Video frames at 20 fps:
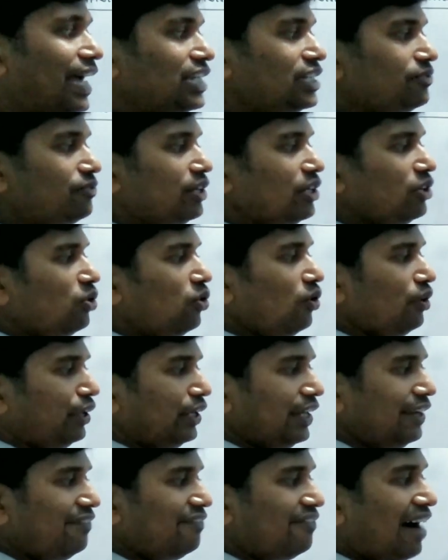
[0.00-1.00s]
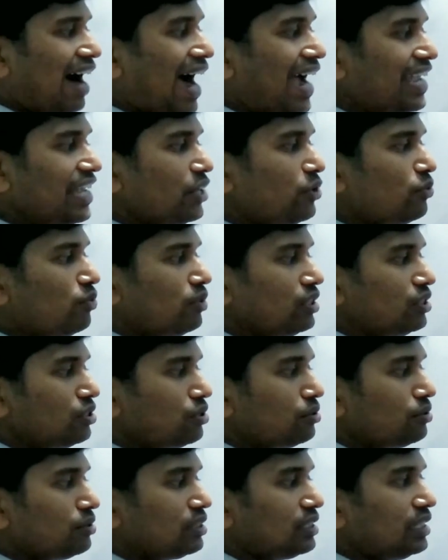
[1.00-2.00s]
As we know, if I
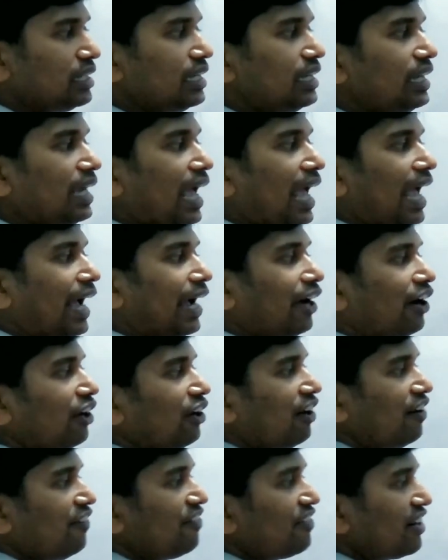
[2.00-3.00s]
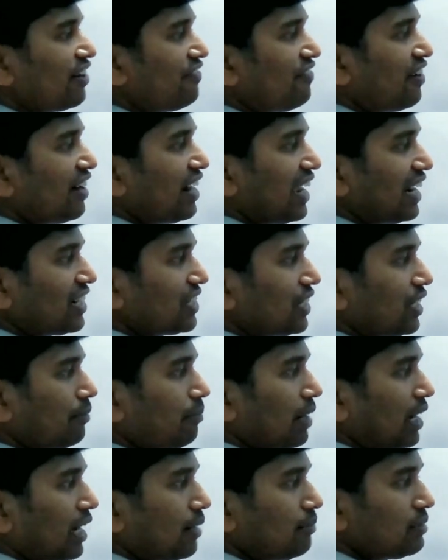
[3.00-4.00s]
equals to C, angle of
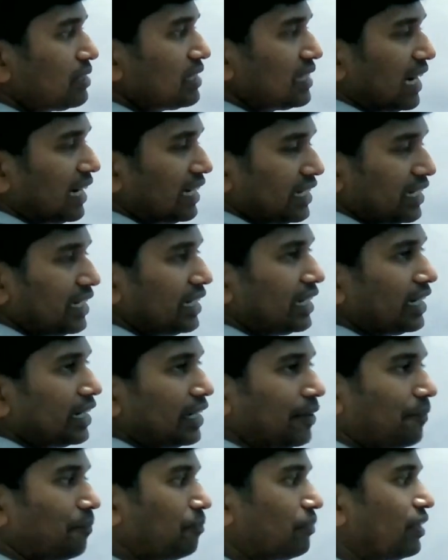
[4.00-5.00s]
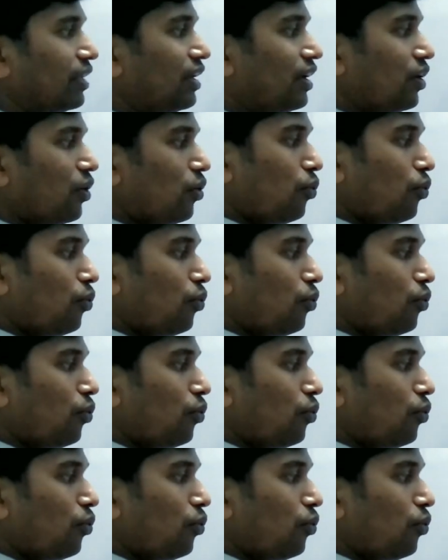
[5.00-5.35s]
refraction becomes 90 degree.